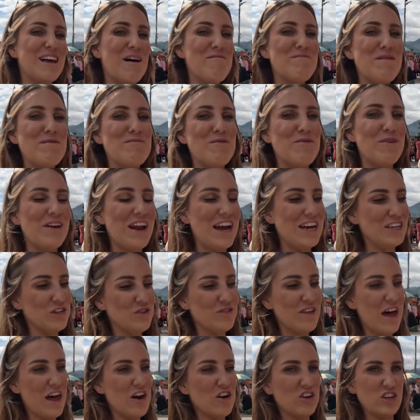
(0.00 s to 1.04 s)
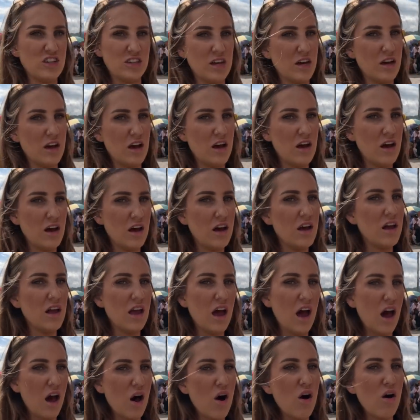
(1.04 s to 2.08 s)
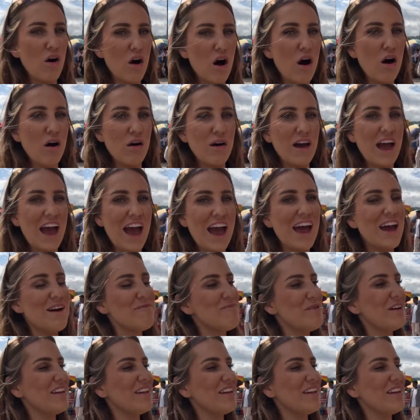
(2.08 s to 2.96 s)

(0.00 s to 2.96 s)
some people when I do that are just like, oh yeah, okay,